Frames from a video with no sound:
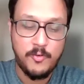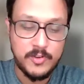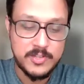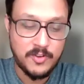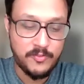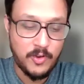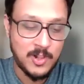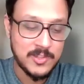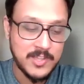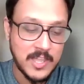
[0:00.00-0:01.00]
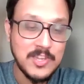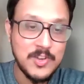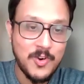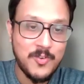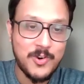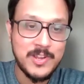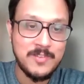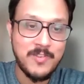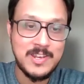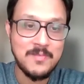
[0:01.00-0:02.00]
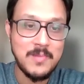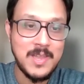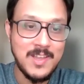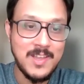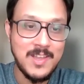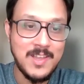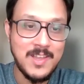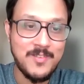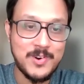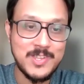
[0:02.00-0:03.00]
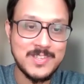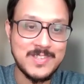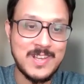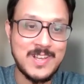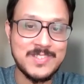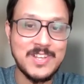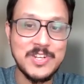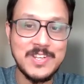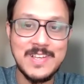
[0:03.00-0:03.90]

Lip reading: First of all, thank you for inviting me for this session.